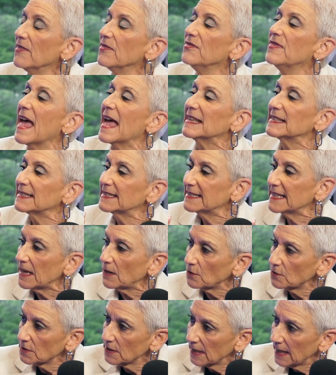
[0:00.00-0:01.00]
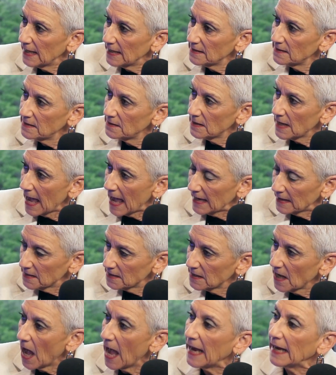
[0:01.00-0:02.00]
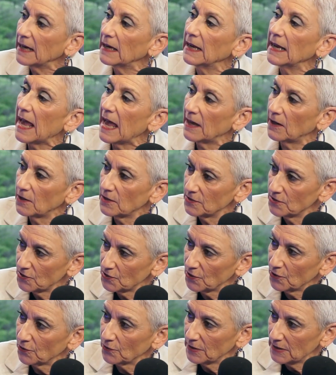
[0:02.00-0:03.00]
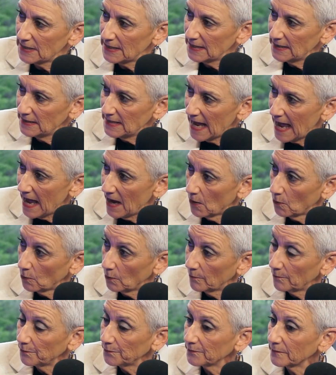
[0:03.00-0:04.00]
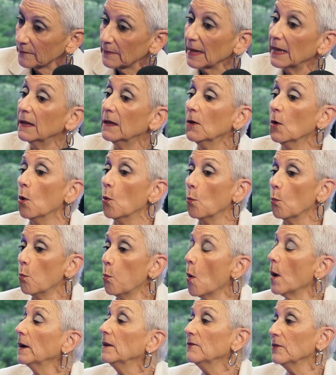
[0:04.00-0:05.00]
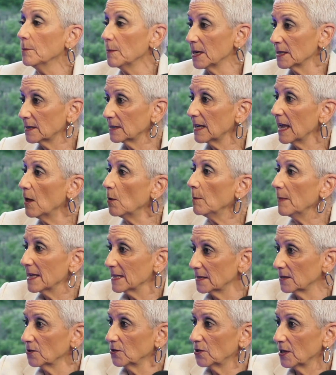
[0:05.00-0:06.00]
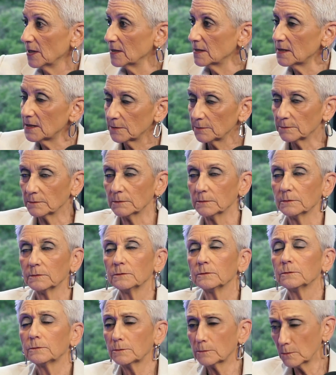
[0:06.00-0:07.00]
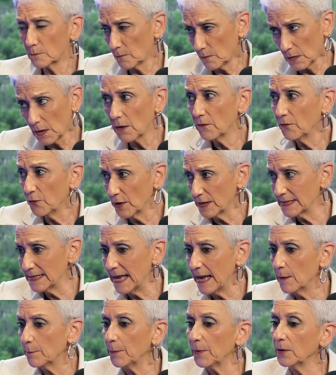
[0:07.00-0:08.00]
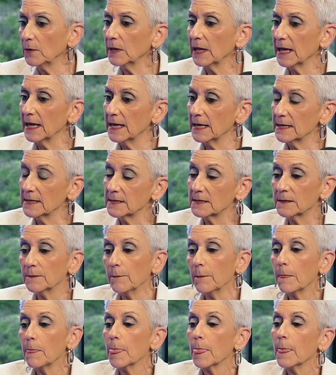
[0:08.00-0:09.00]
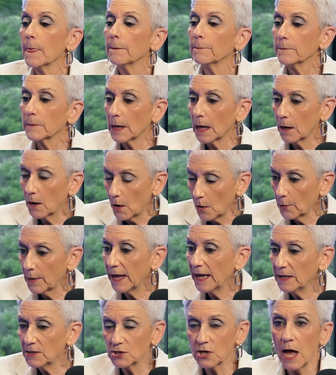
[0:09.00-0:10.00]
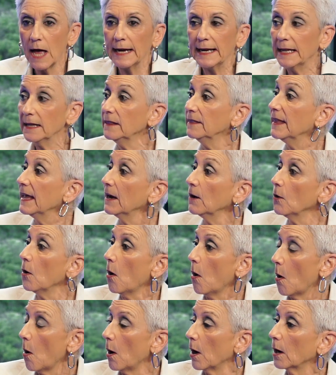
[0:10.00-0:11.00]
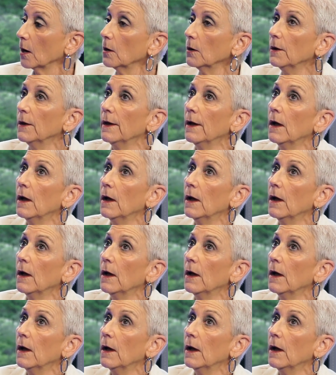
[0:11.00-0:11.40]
that settles kids' anxiety and uncertainty down. One of the must-tell messages, for example, is, okay, Johnny, there are